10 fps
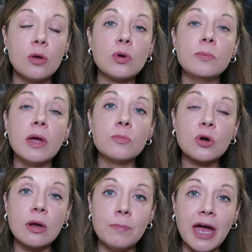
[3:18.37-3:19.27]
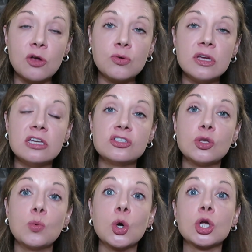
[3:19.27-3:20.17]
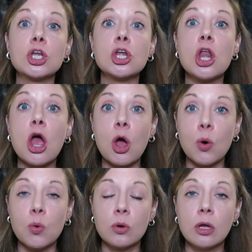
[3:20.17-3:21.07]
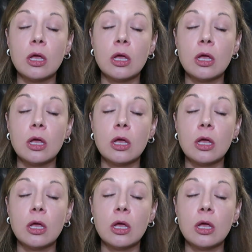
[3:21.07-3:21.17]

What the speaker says: Remember, a boundary is the word no.